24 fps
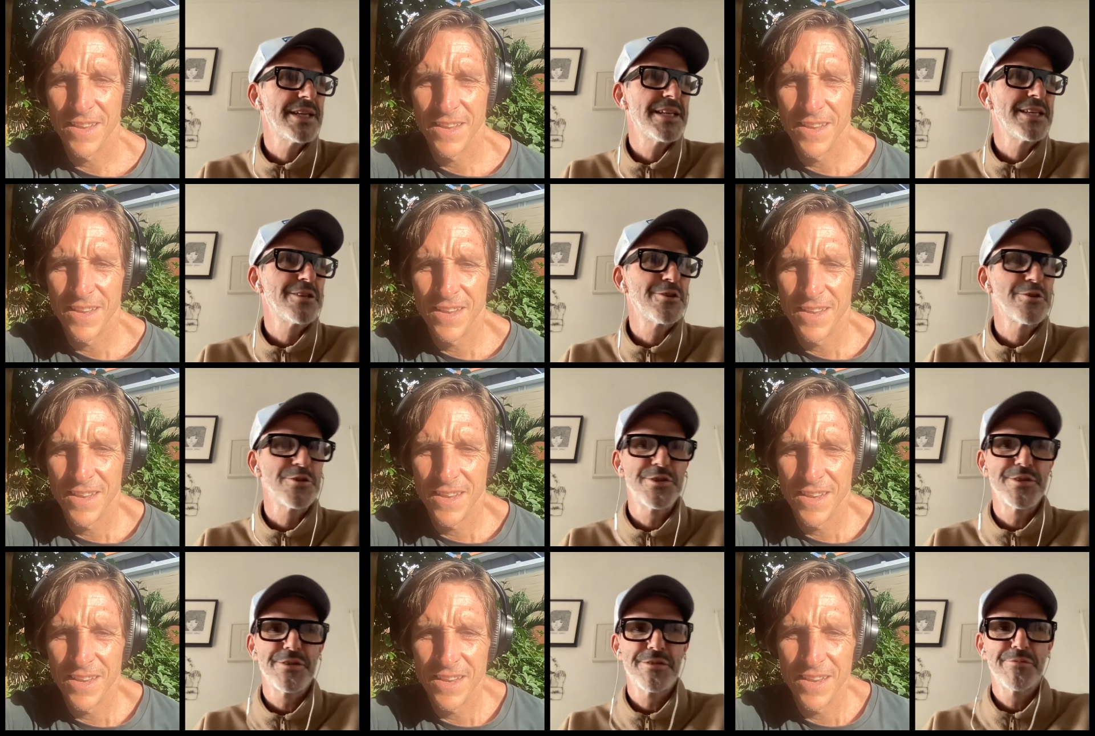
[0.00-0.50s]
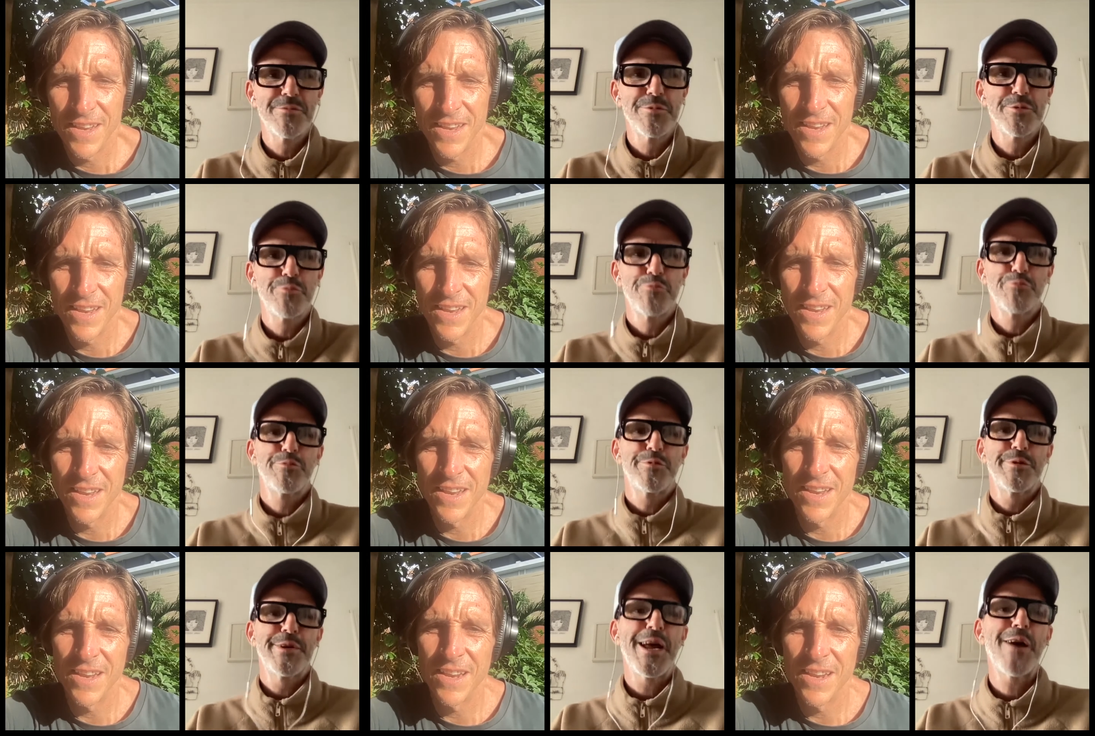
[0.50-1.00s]
Speaker 1: it in because
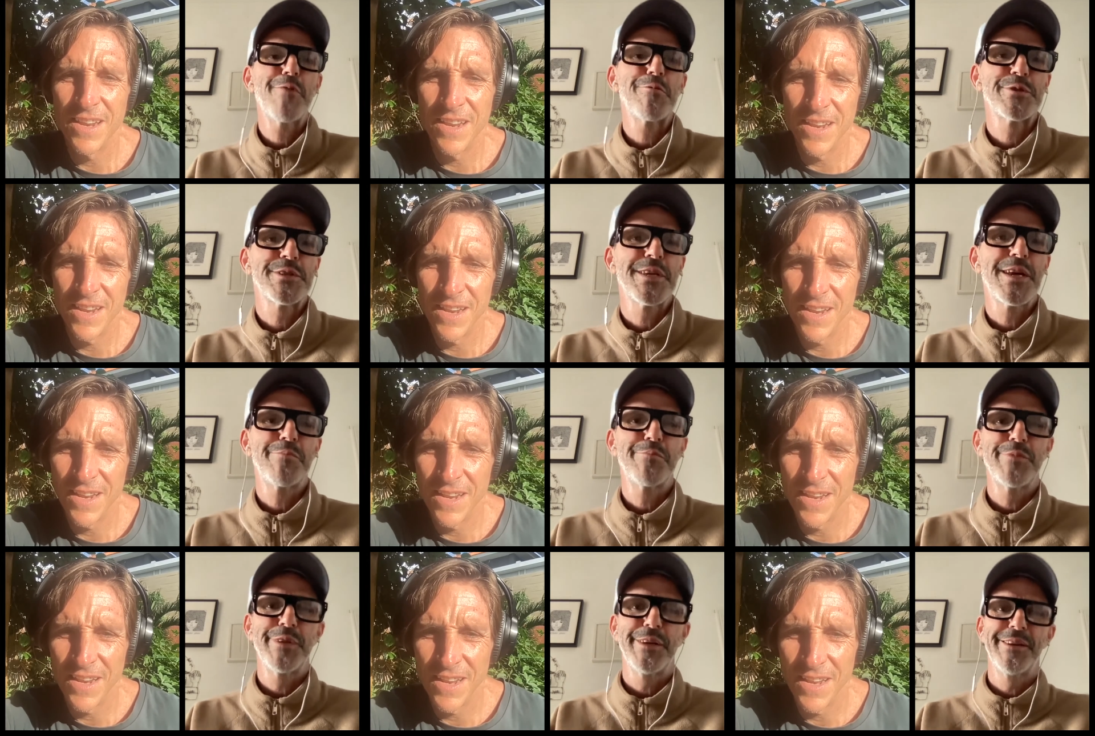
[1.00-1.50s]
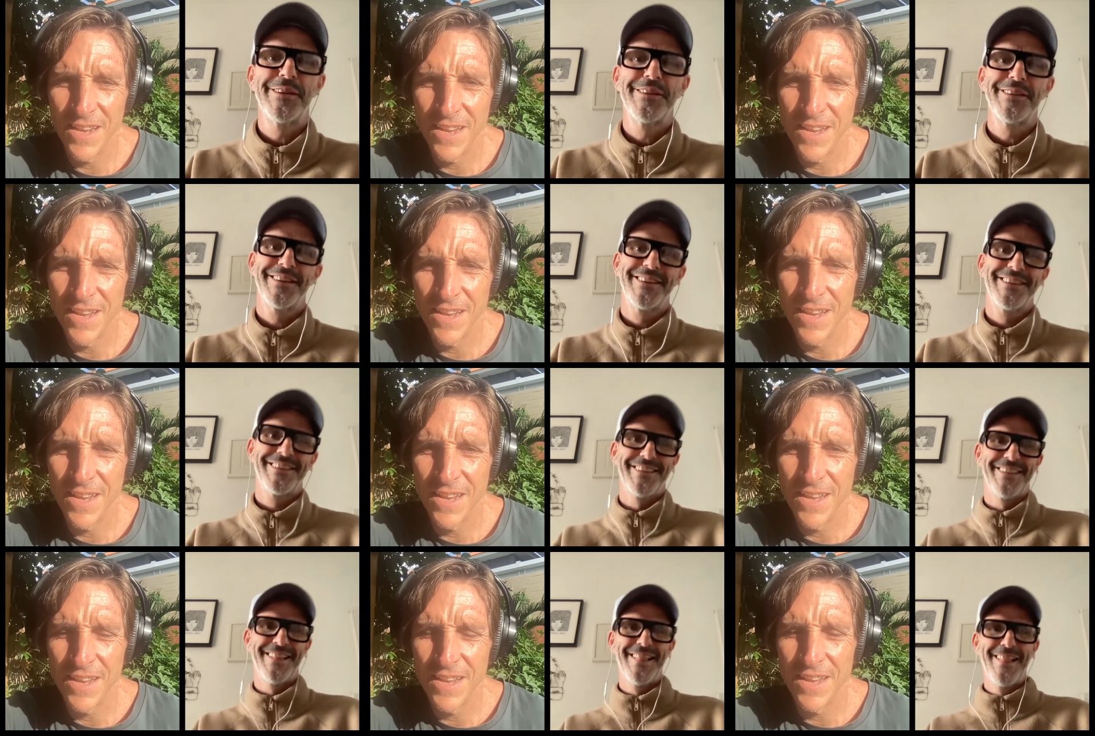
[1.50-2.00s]
that was happening,
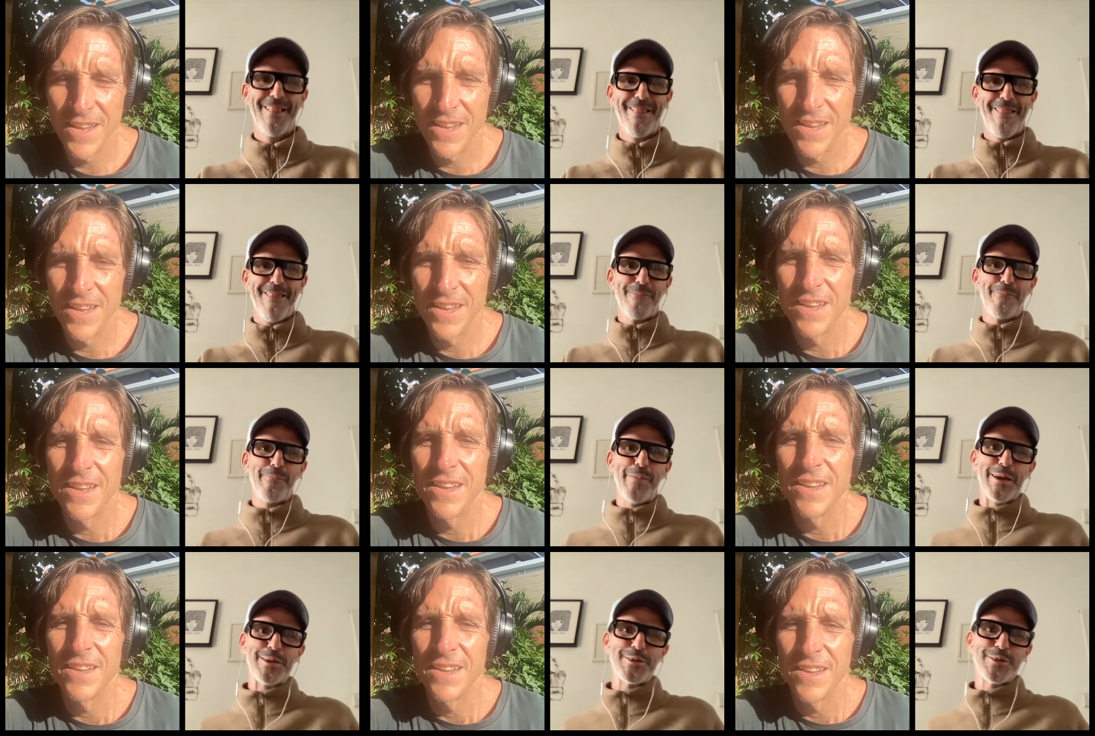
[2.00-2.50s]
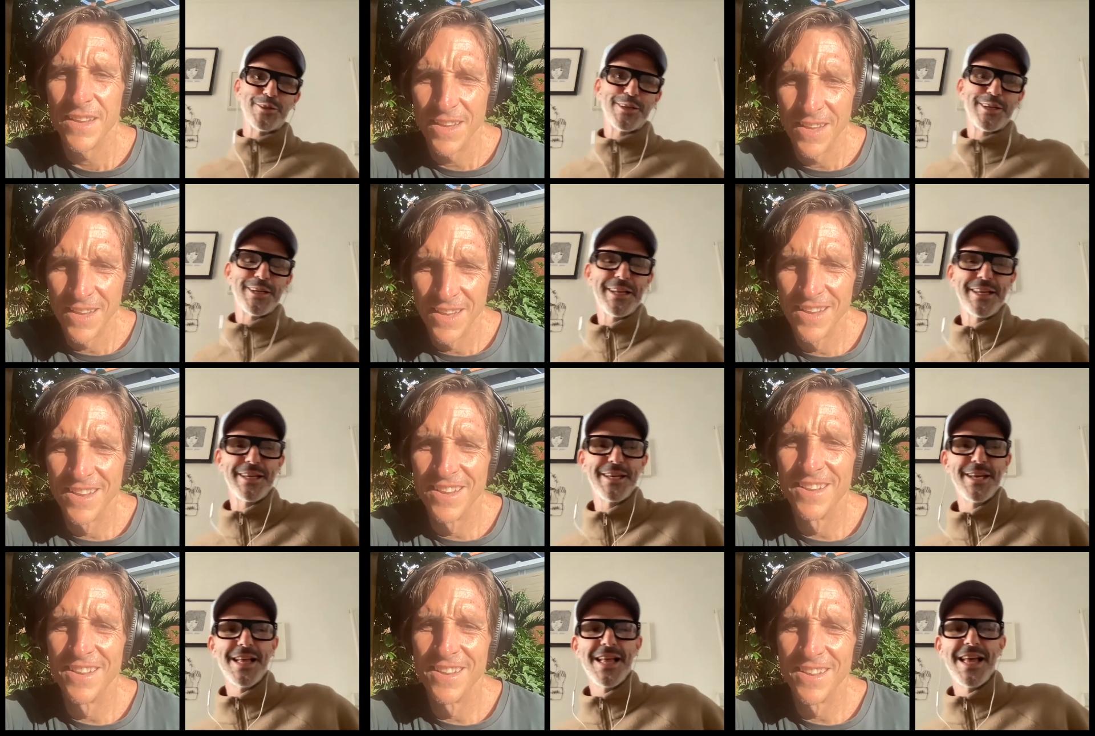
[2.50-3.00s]

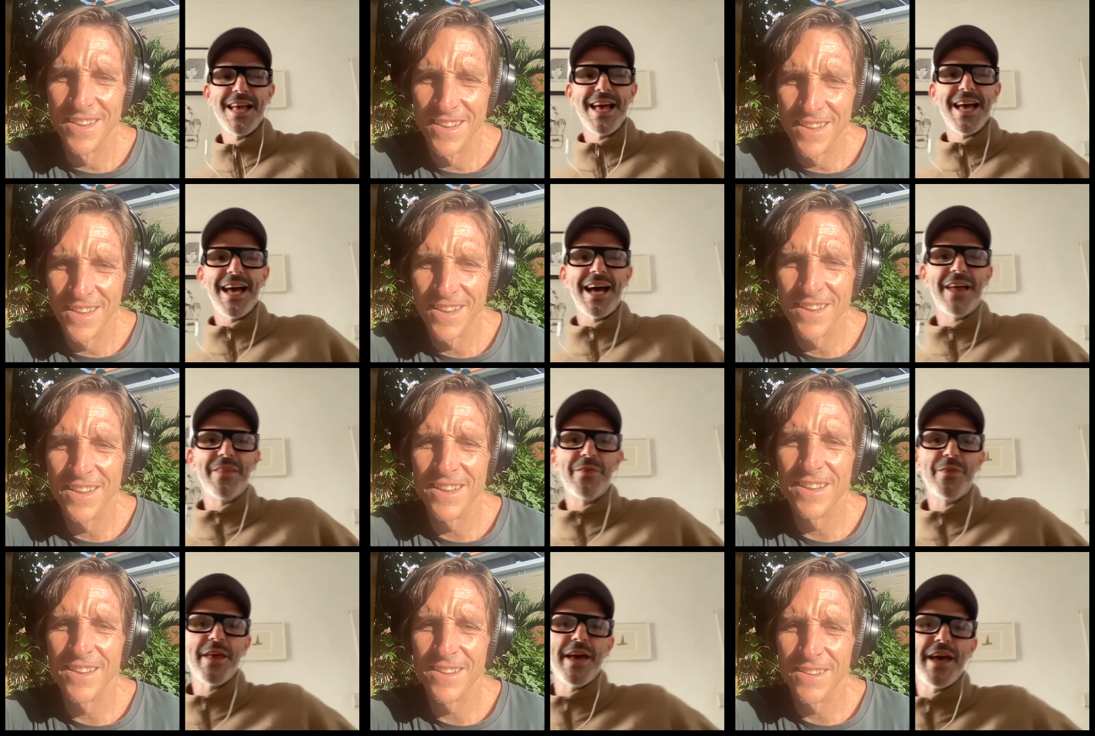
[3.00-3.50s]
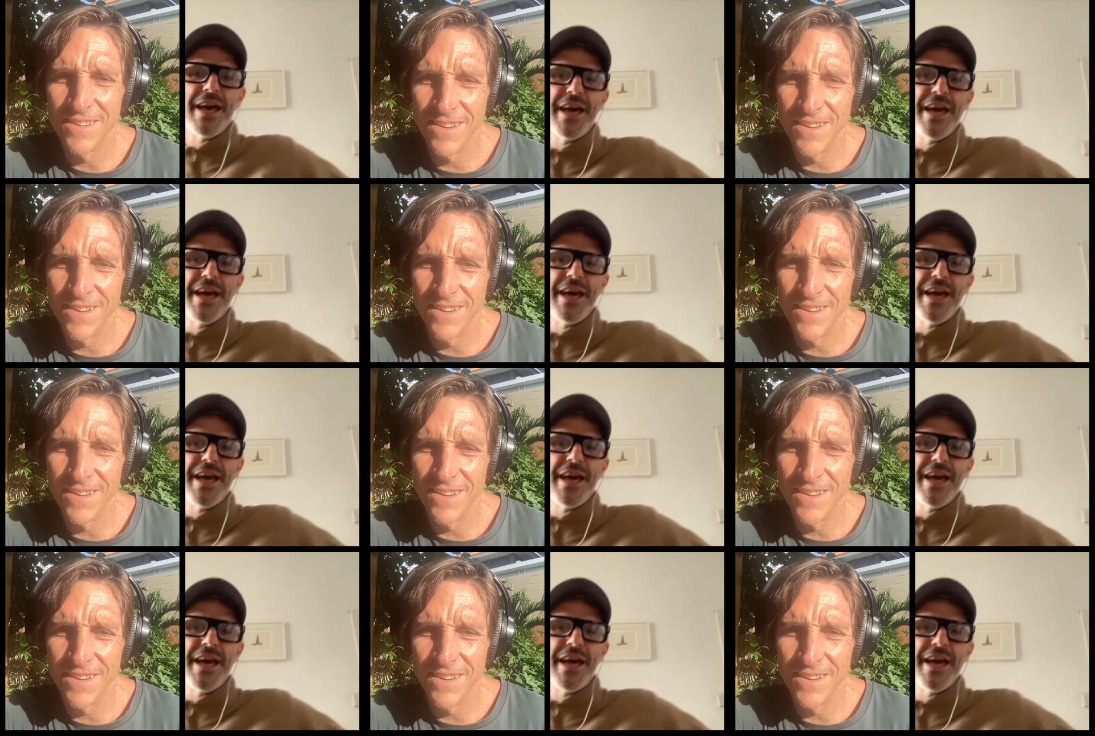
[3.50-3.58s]
basically. And